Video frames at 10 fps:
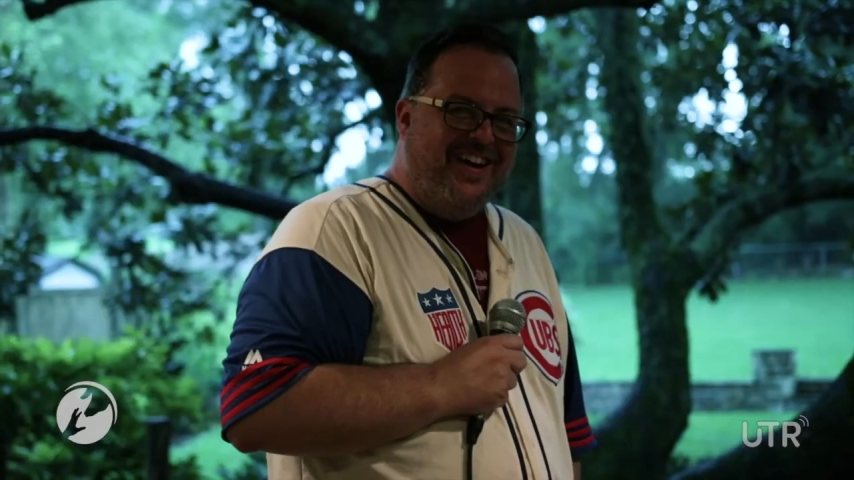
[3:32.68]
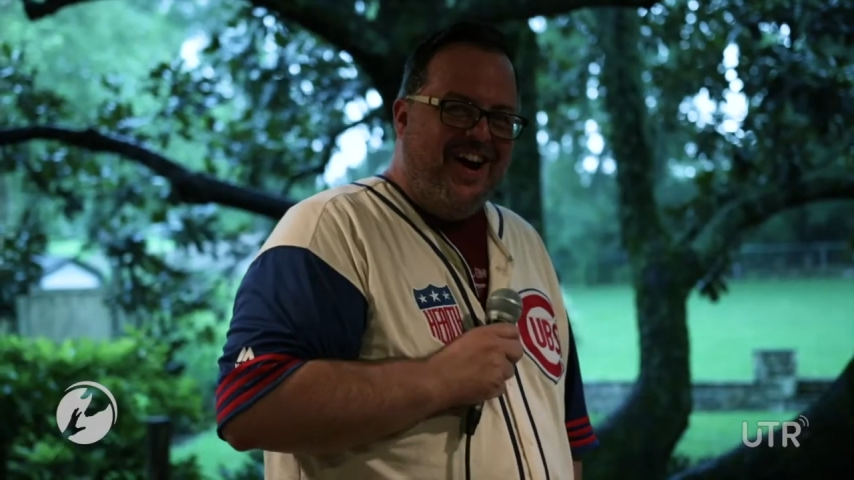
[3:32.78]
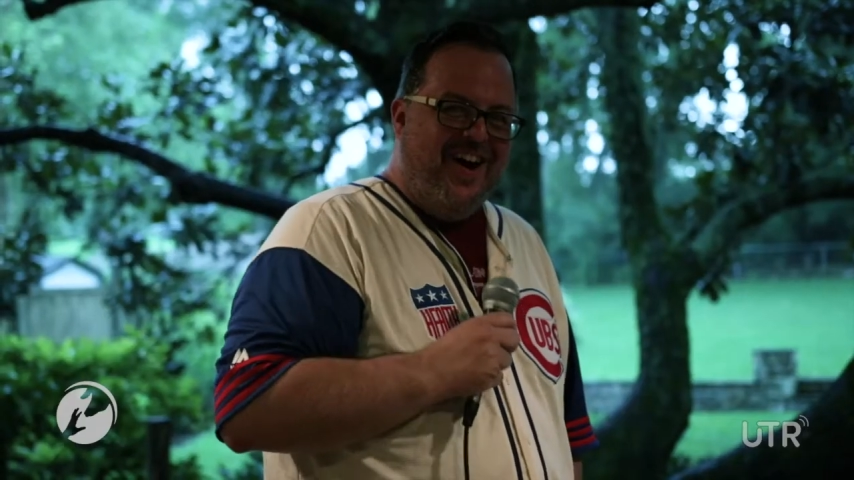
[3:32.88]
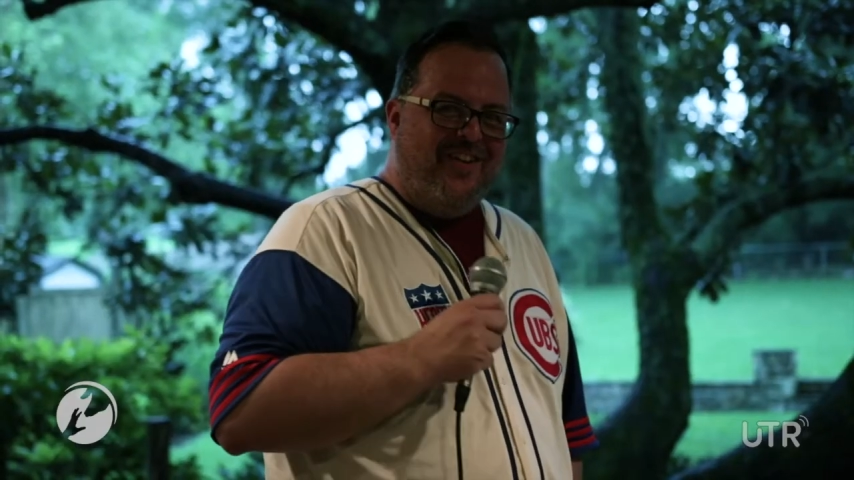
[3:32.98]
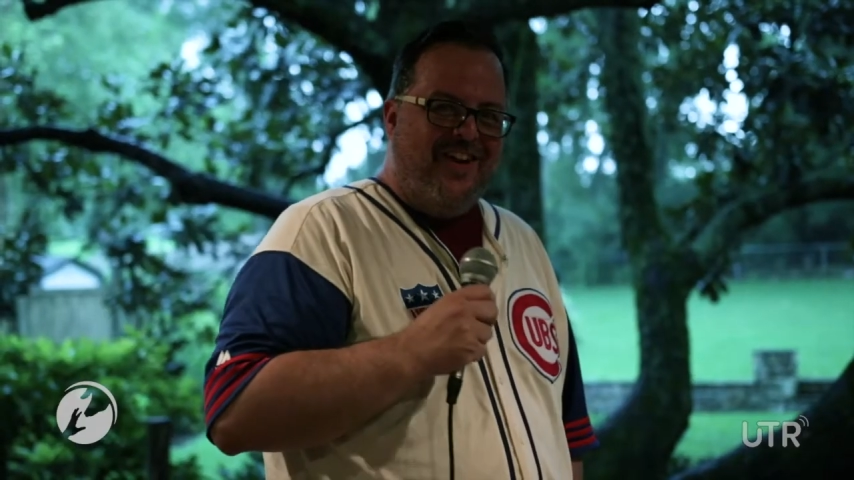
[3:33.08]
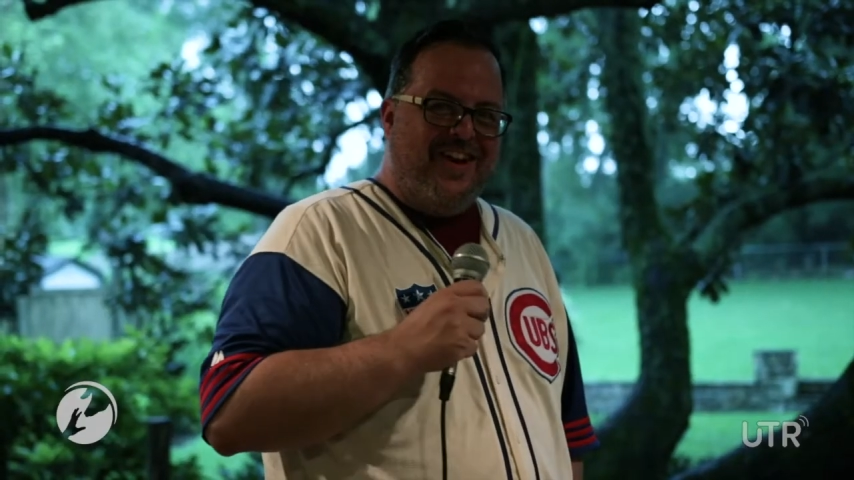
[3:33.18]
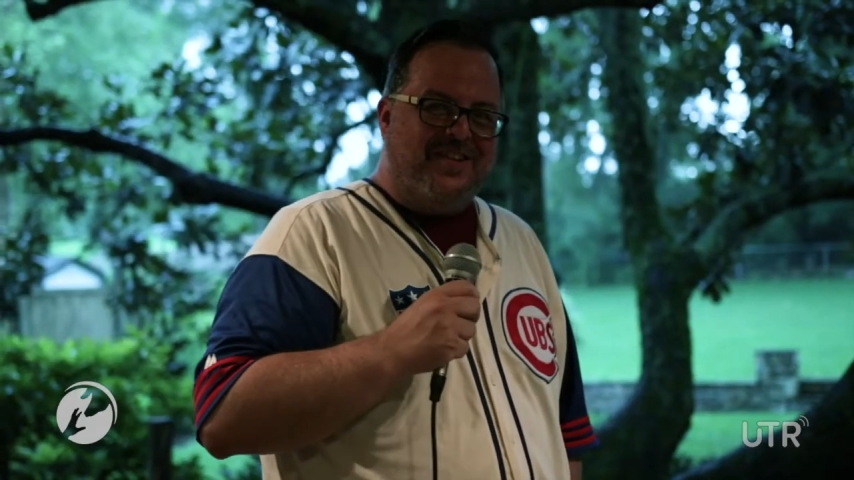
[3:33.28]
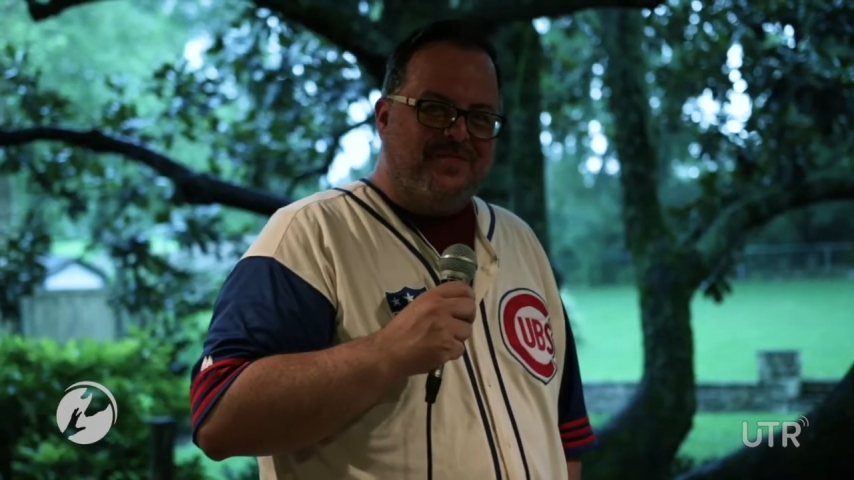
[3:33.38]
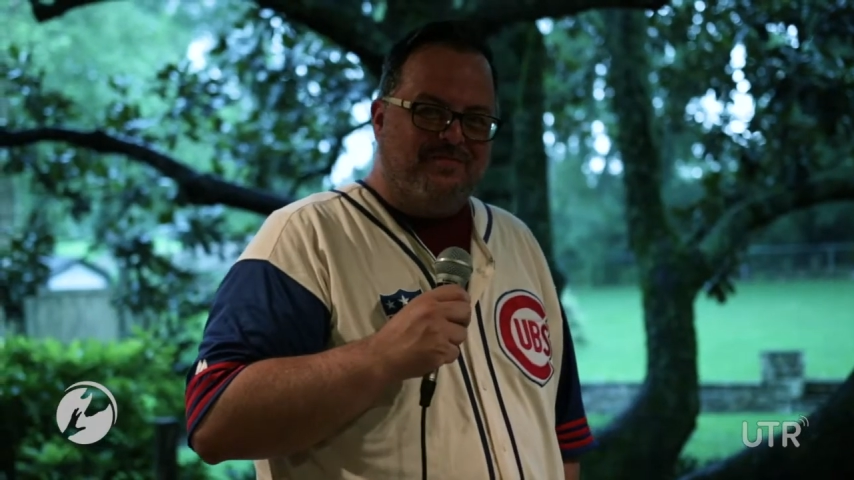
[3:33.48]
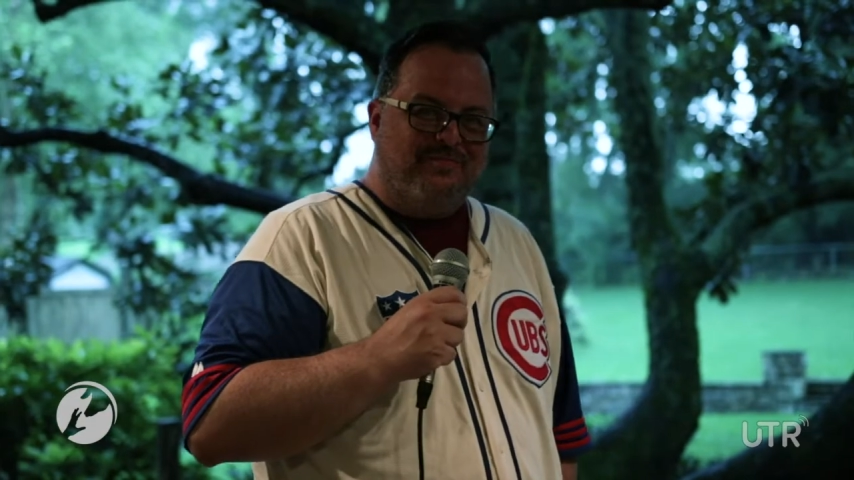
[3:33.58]
All right,
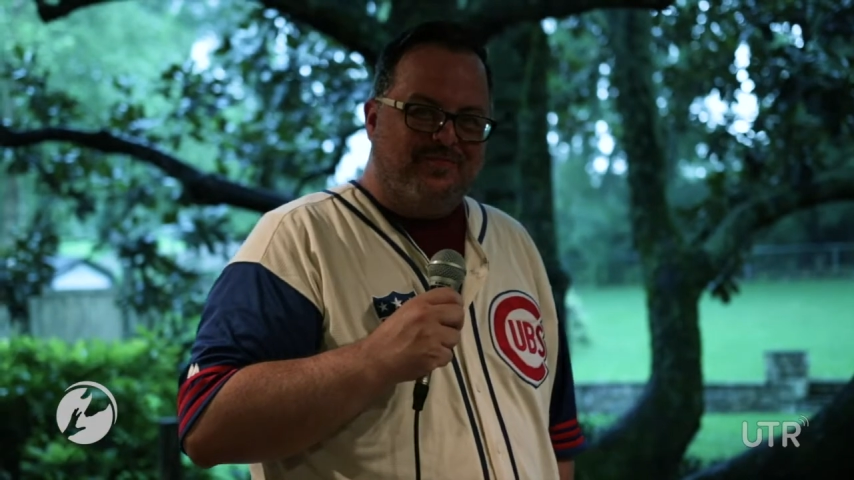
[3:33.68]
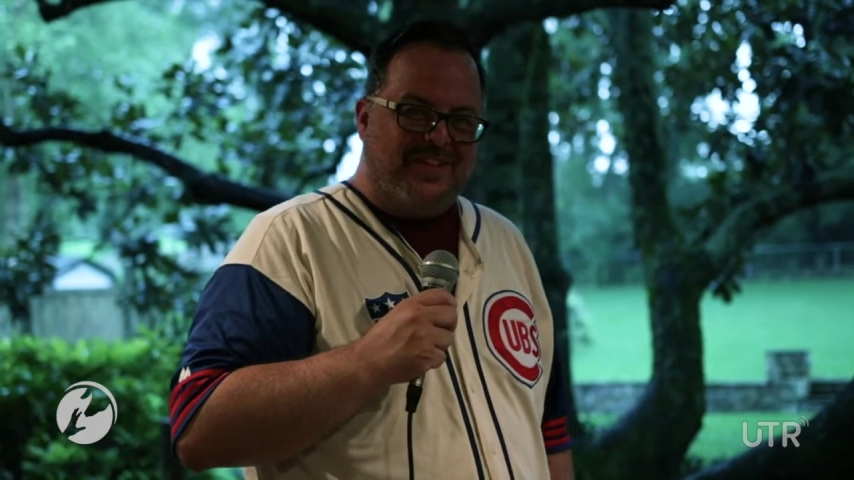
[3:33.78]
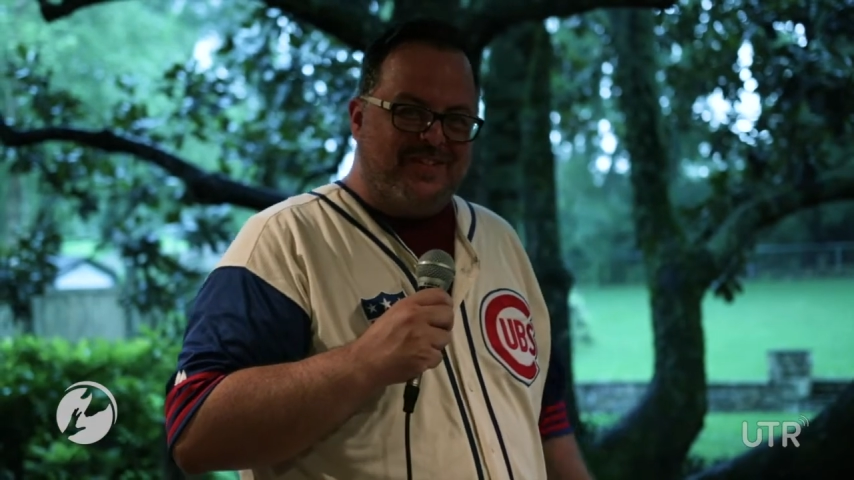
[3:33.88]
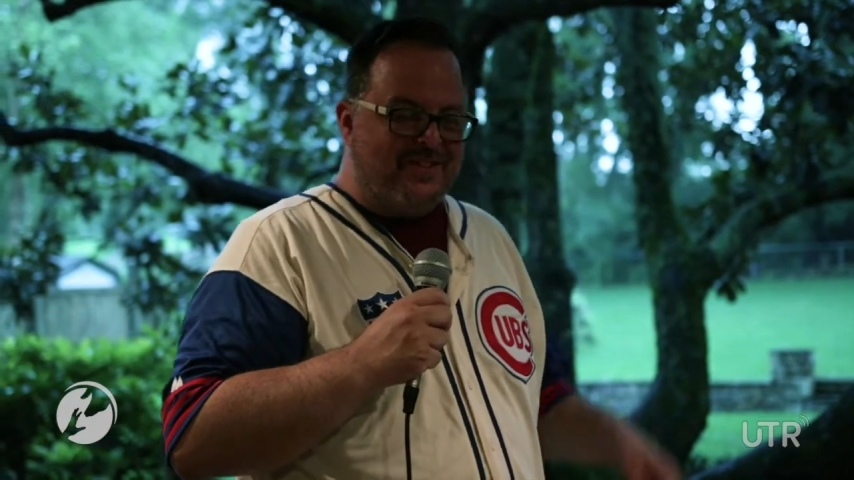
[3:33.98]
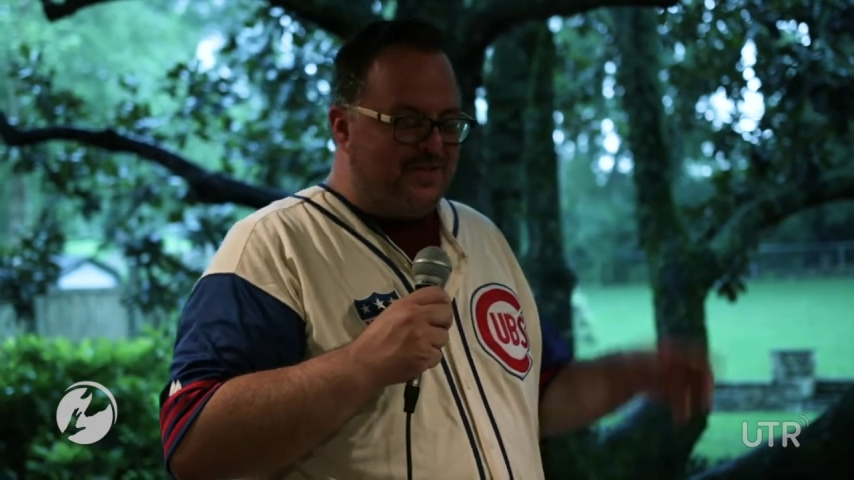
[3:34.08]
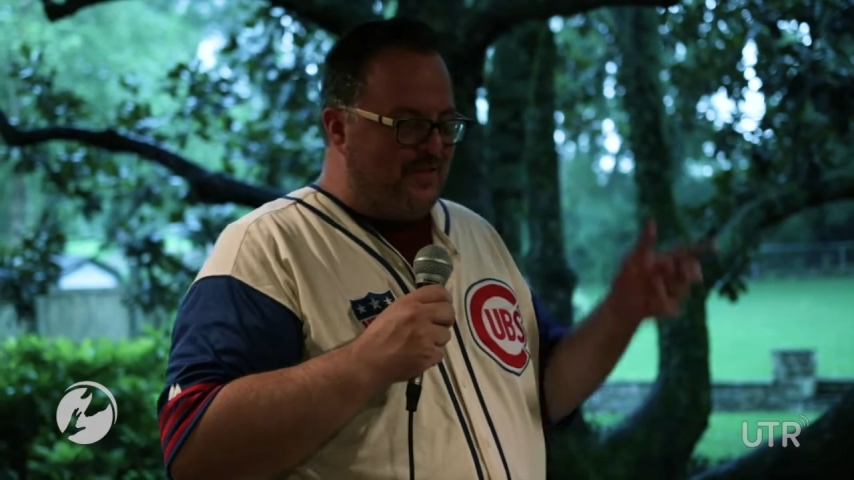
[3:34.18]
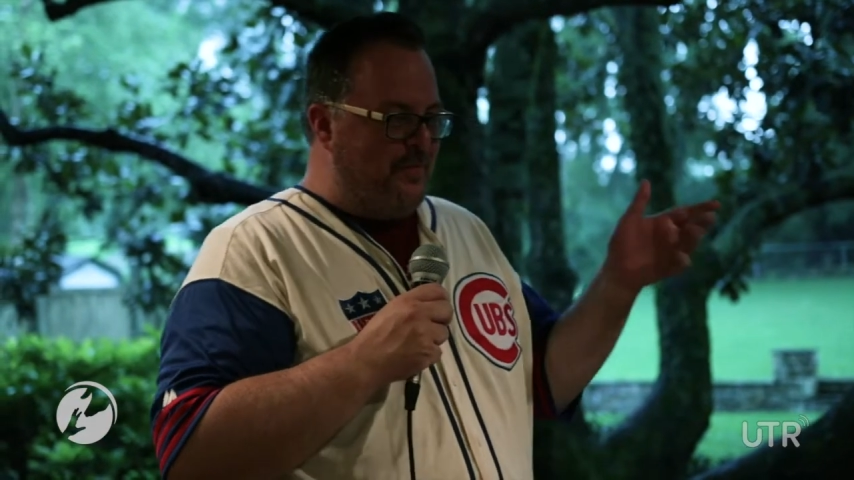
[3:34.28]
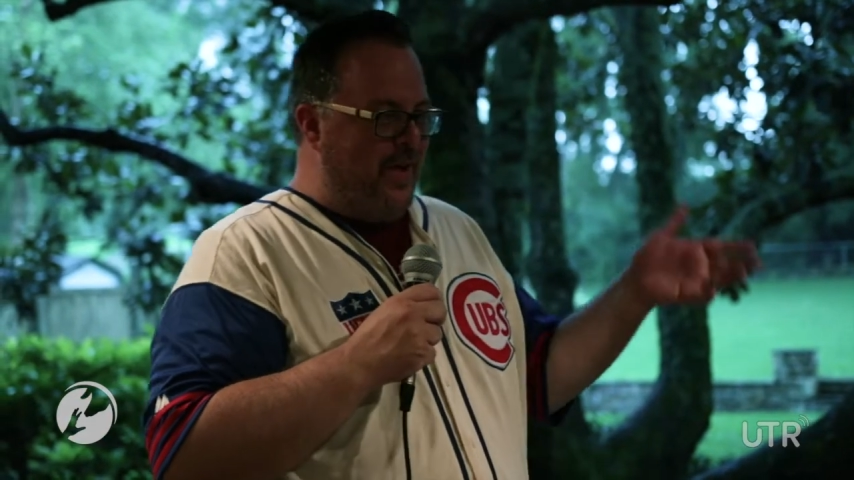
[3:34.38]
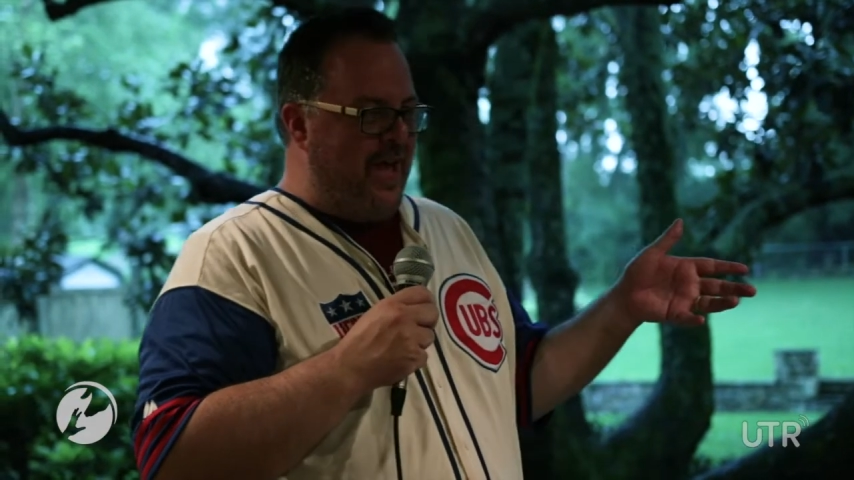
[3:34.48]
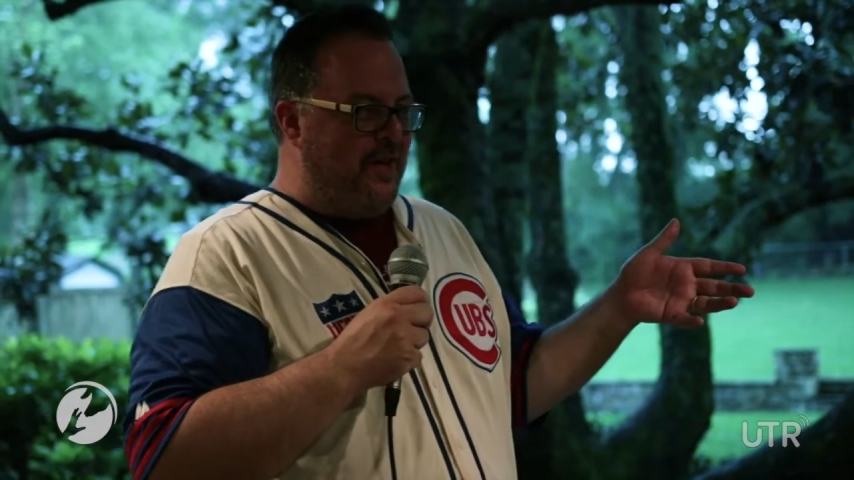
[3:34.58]
this is the
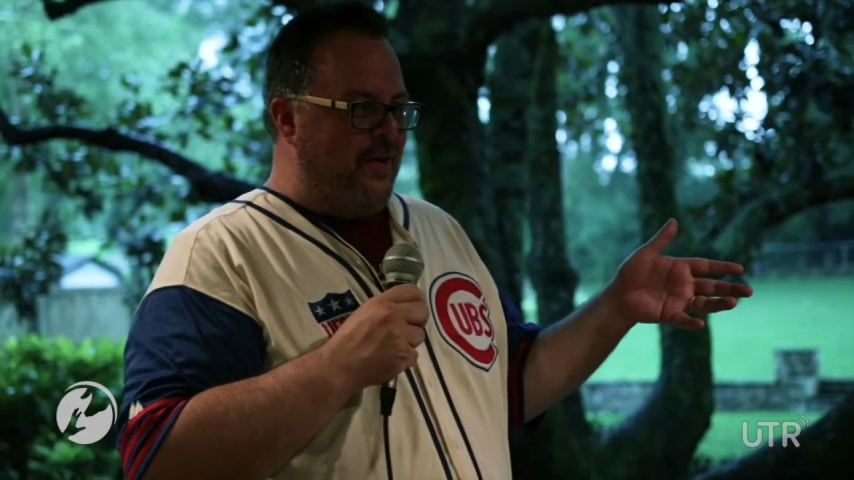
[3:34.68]
man